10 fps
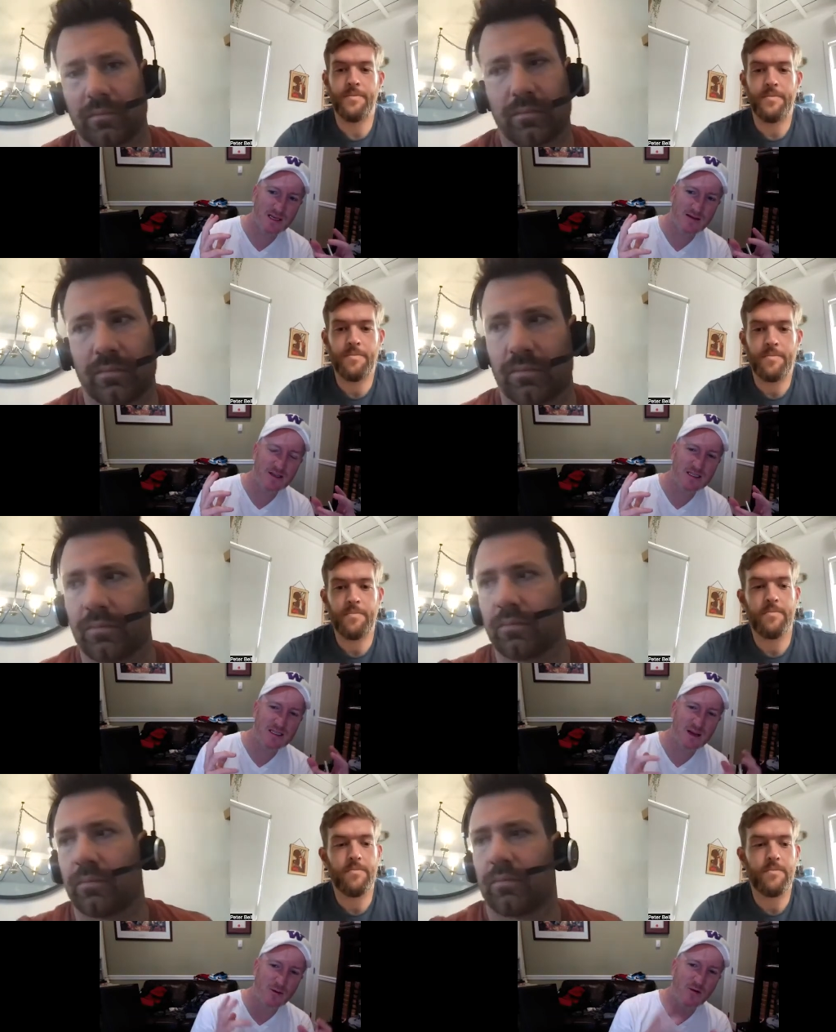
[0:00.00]
Speaker 1: even
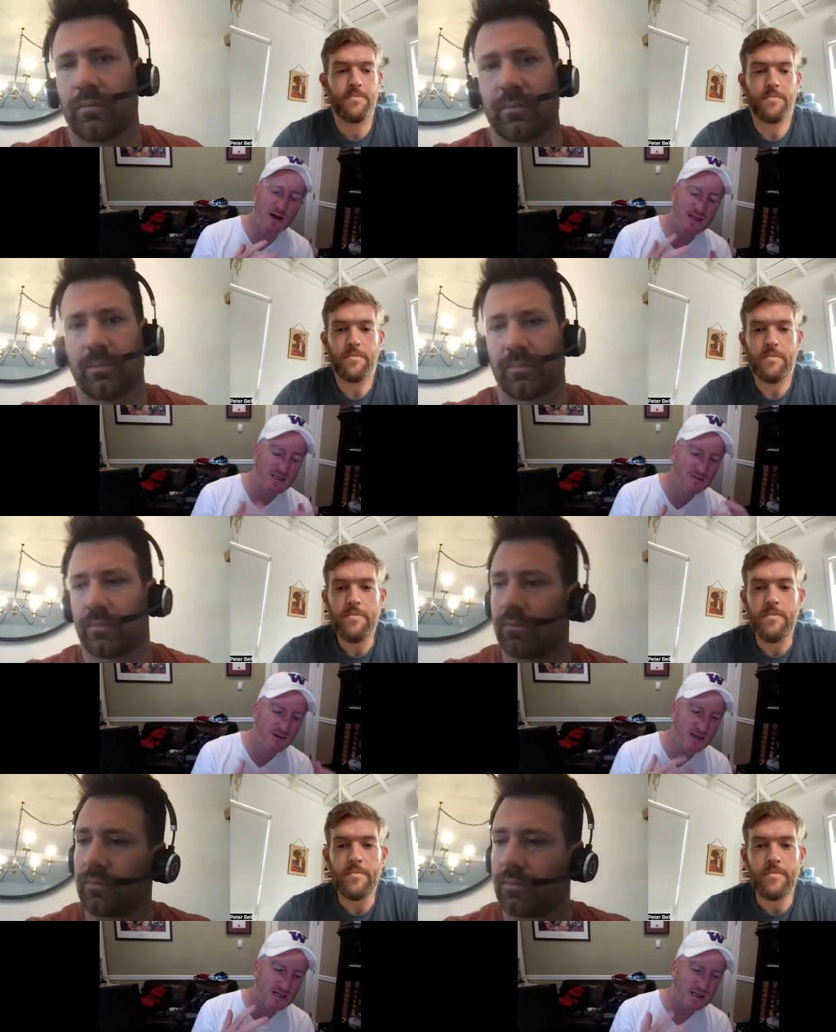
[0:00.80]
summarized a
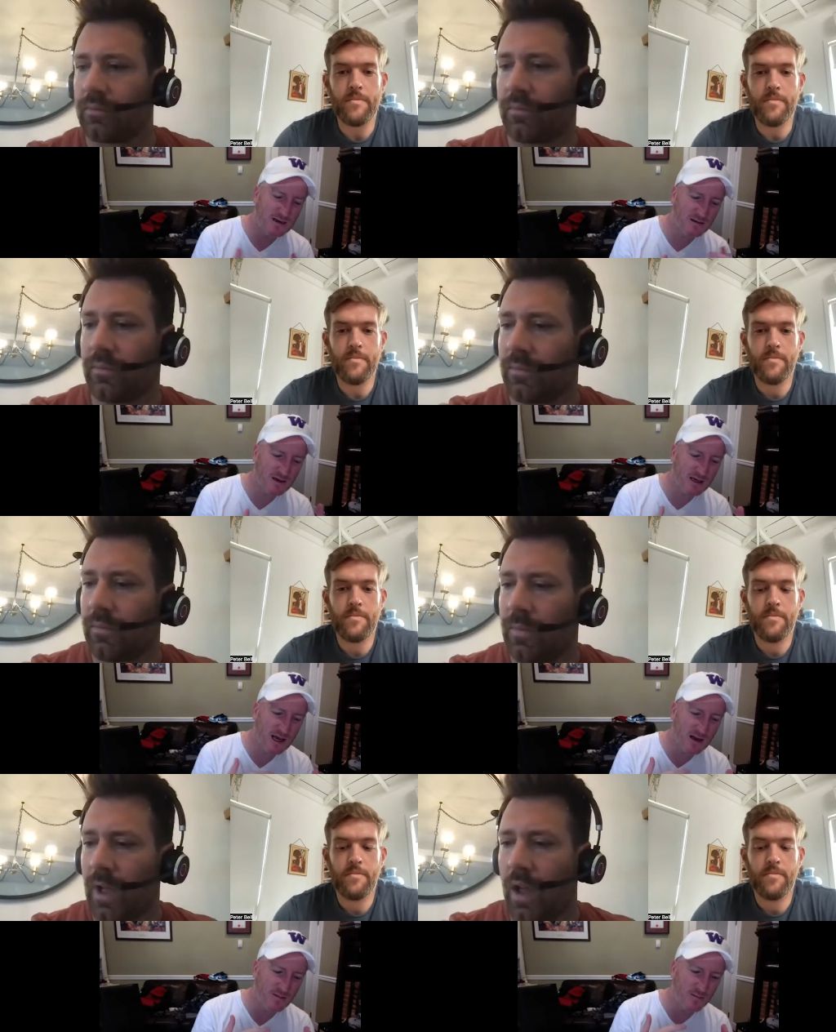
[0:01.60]
bit and
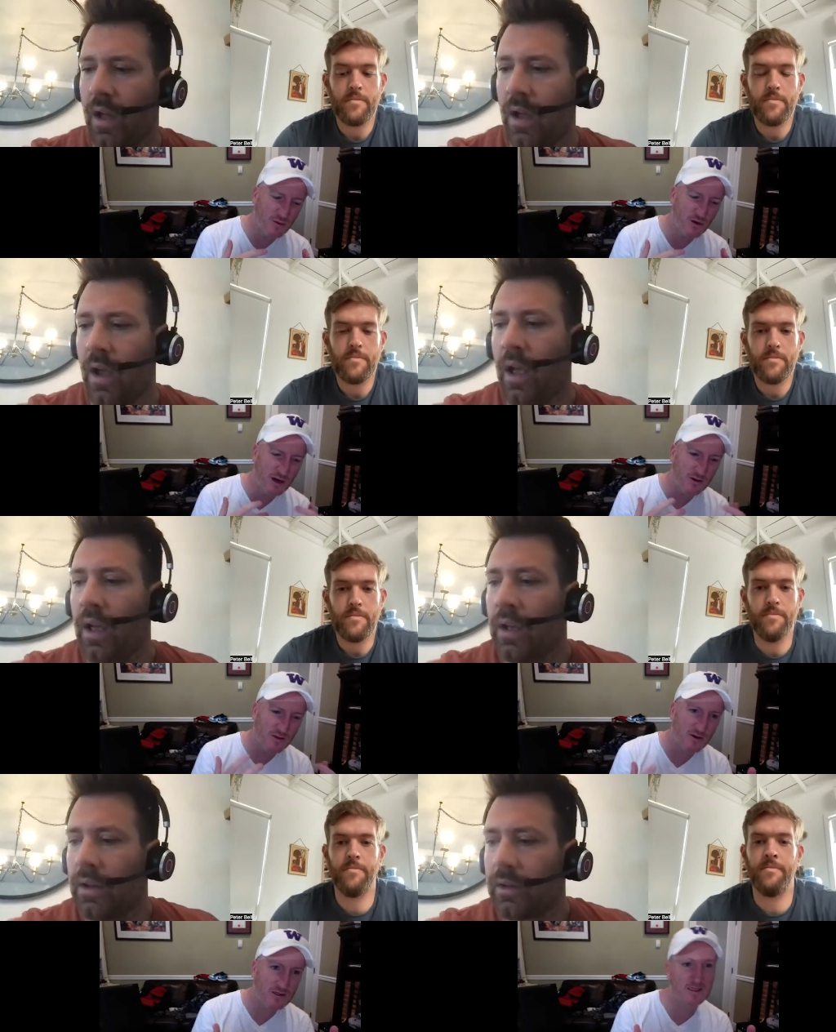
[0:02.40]
and put out
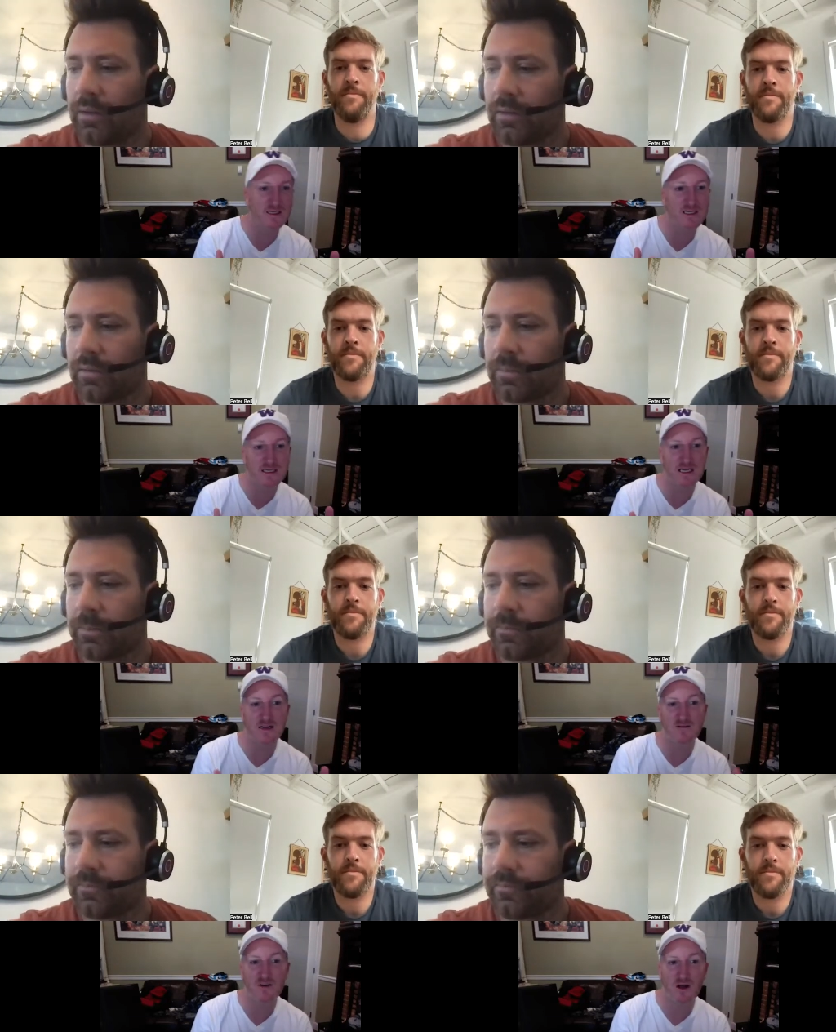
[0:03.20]
there as a
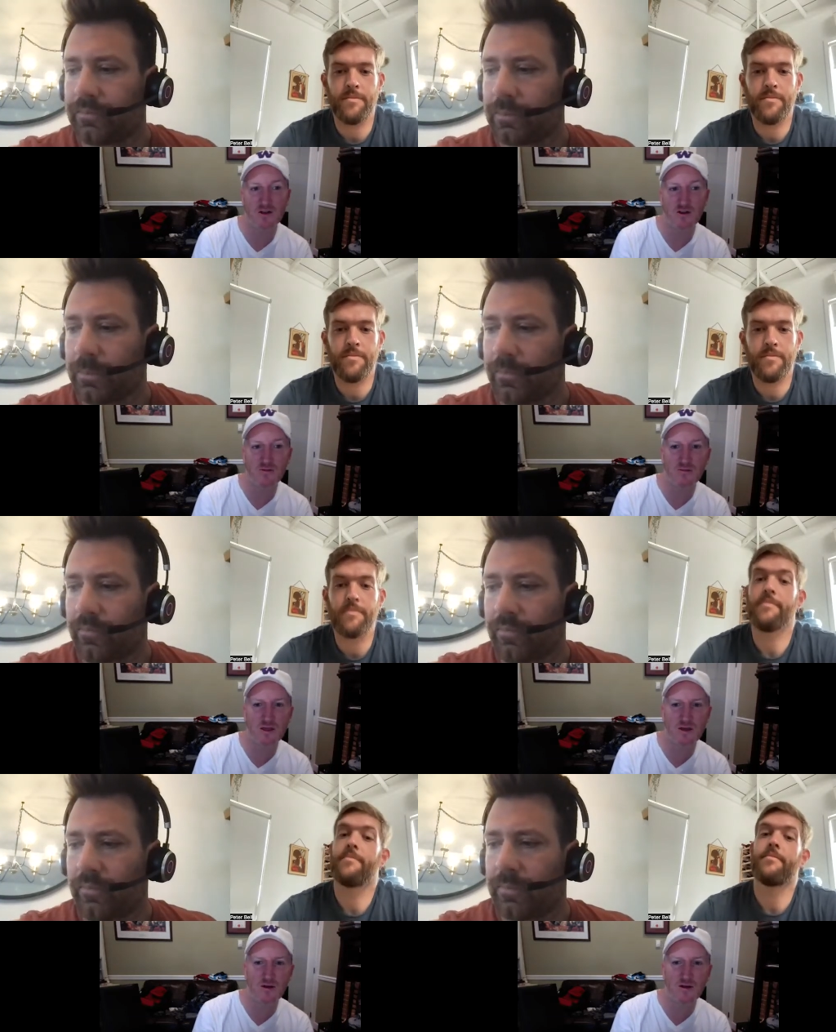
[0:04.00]
distinct volume
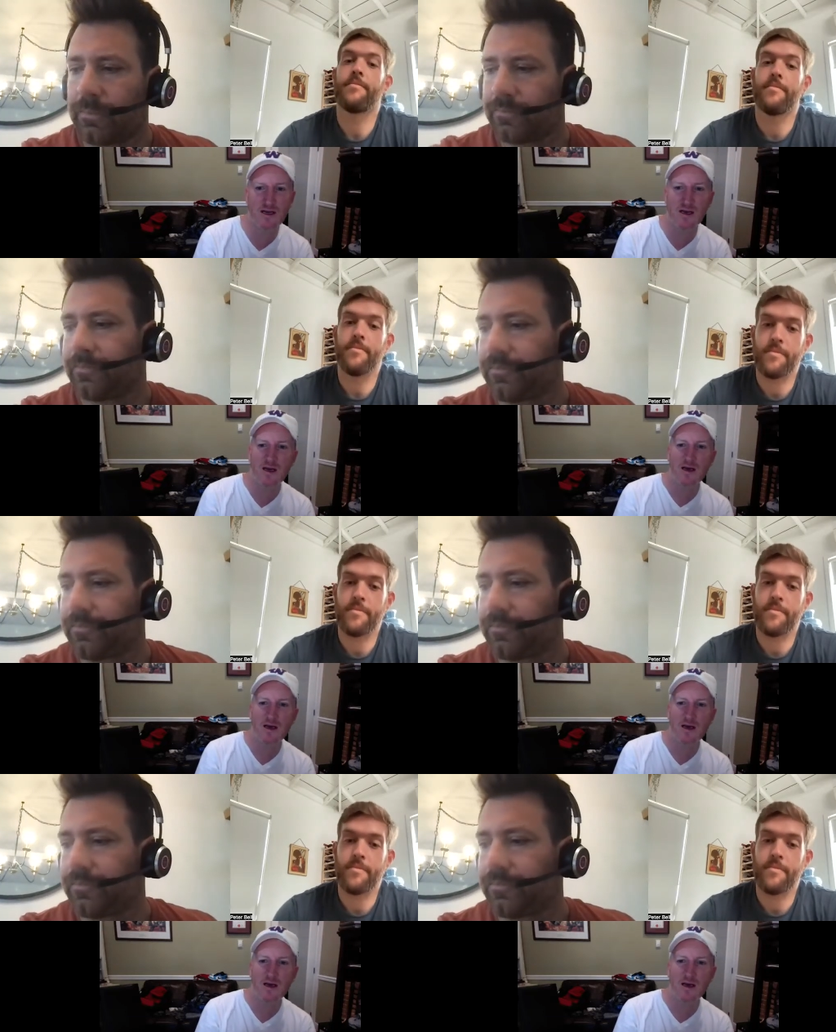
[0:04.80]
you know like